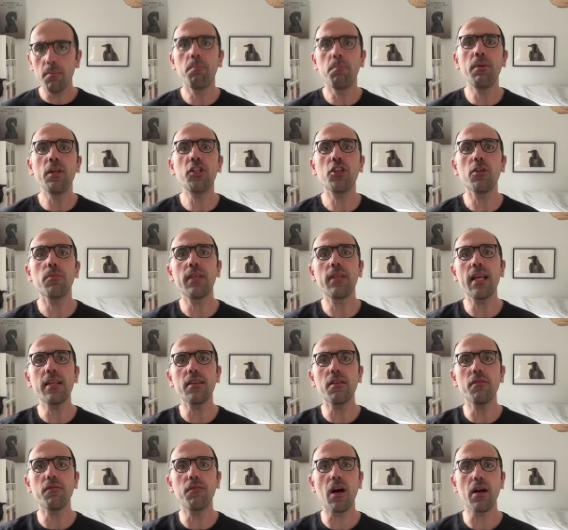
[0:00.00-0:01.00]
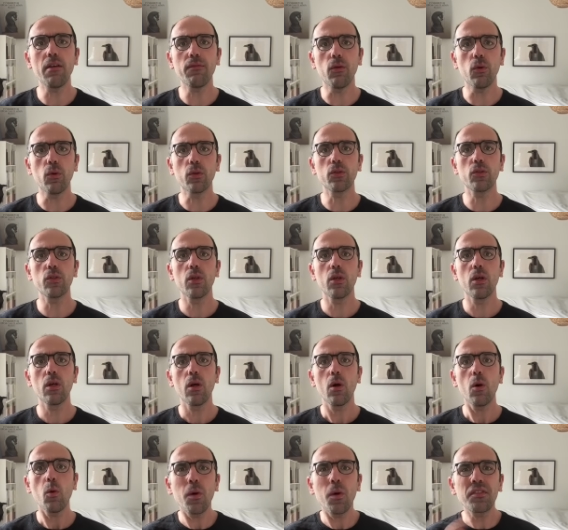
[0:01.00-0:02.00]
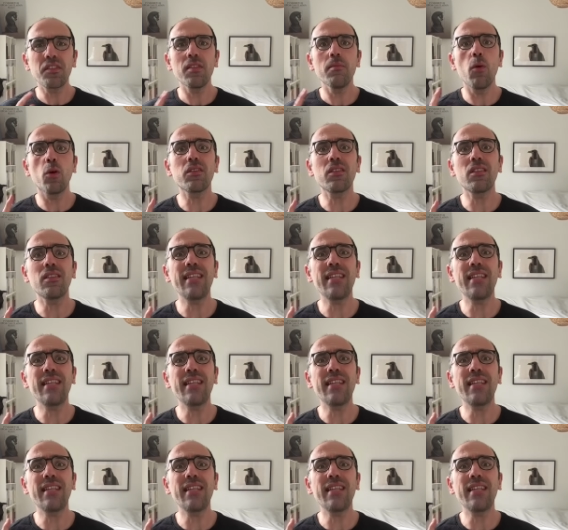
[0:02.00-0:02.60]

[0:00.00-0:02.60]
bishop takes f5, folks? What's the most